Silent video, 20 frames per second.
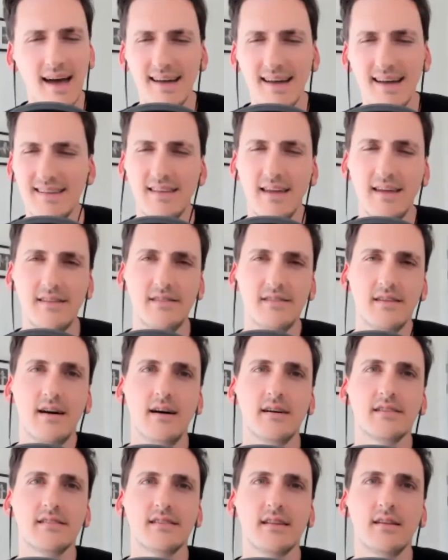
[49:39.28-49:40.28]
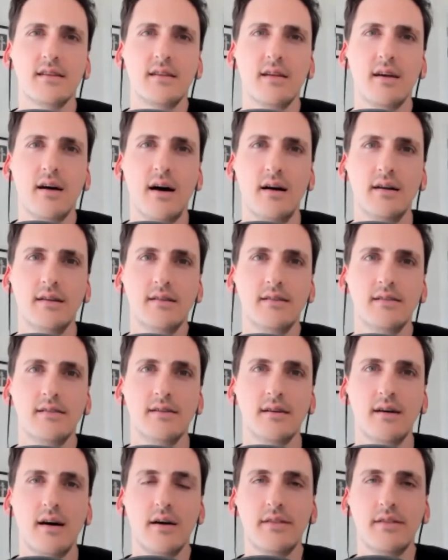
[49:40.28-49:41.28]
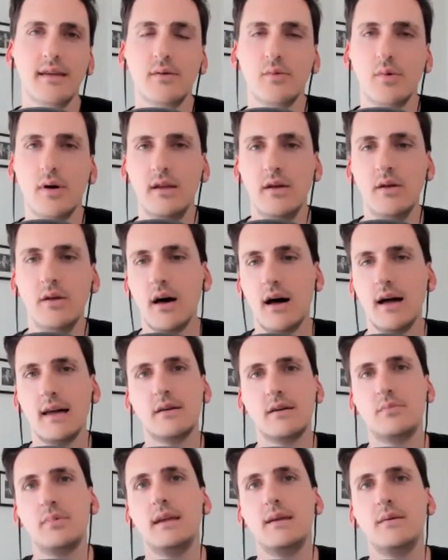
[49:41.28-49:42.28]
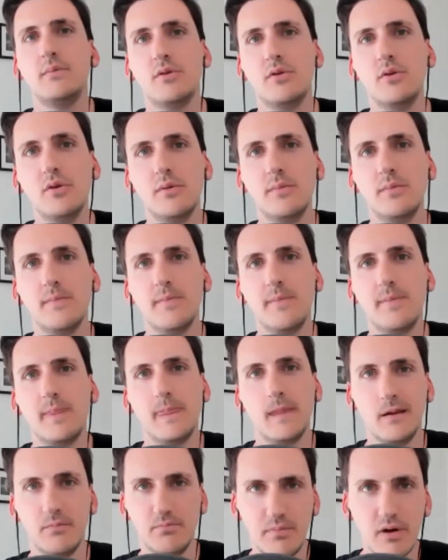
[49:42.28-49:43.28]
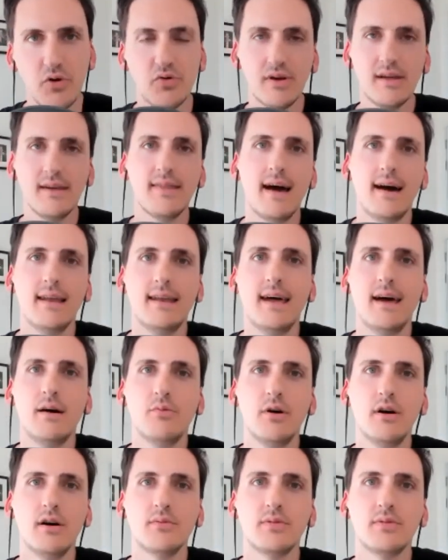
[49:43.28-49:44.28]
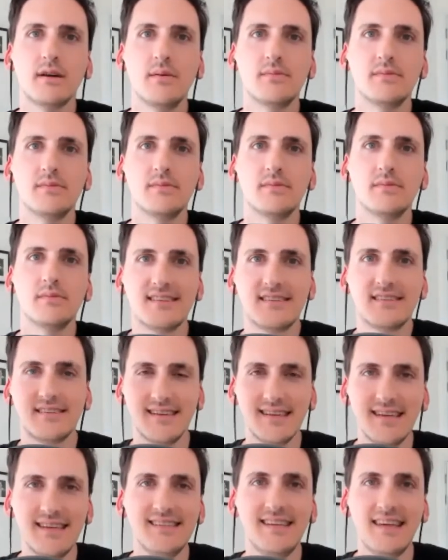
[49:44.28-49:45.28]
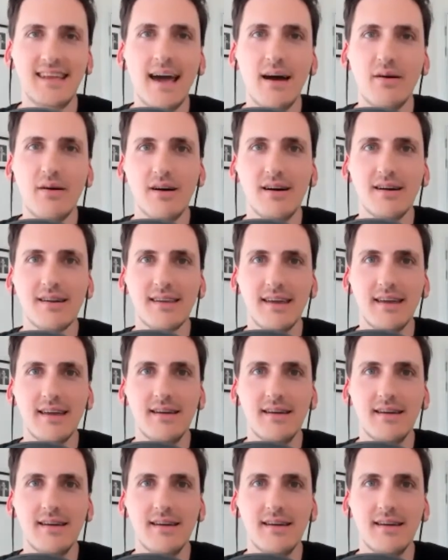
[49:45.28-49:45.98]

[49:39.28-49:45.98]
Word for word: it, it does. And I, I think when you like people, building that network becomes less sleazy networking.